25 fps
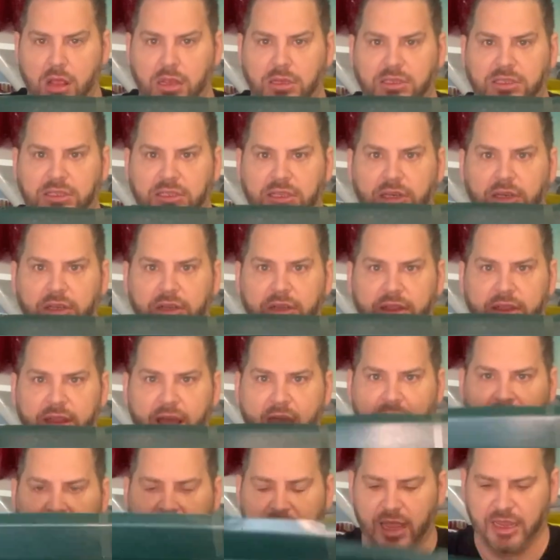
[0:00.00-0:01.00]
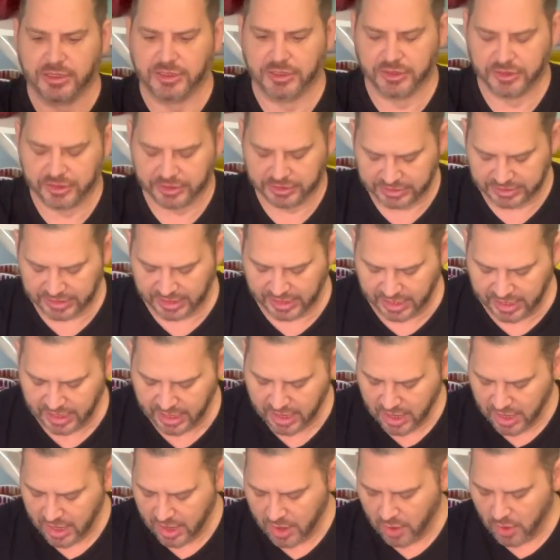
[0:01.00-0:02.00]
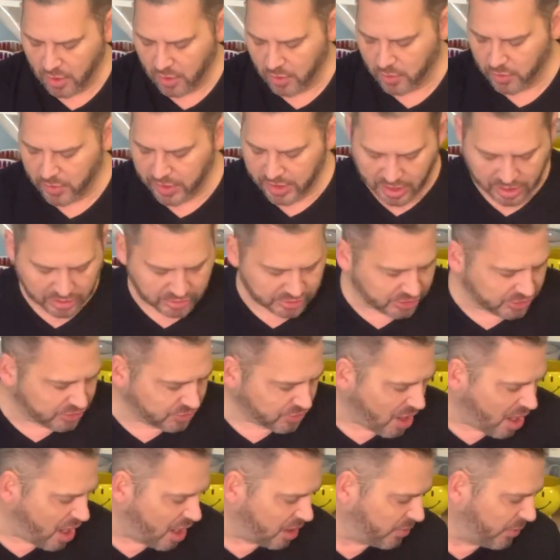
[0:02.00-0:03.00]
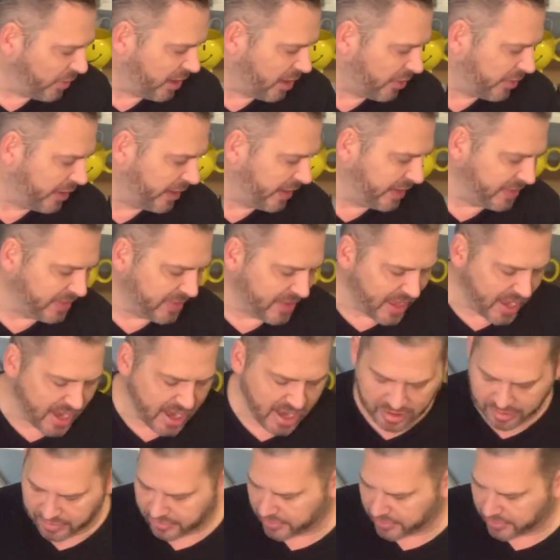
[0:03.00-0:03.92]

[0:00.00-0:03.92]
See, look at that. As you can see, we are strong. We are in there.